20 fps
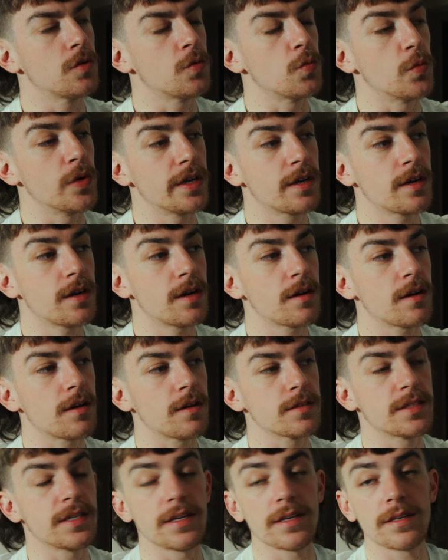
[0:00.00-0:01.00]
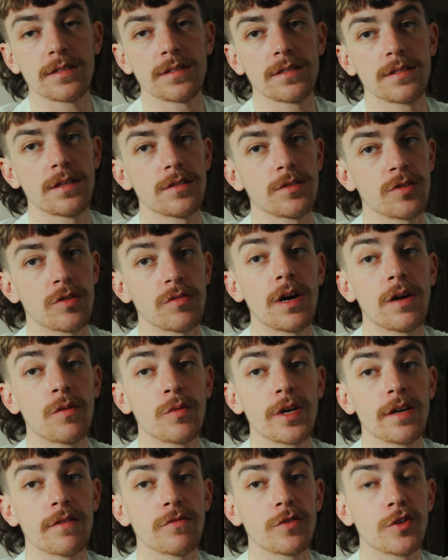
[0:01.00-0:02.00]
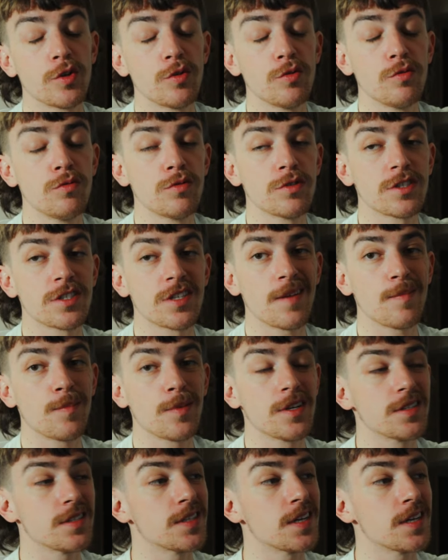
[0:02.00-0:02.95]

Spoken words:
We cut our text. So now we have two separate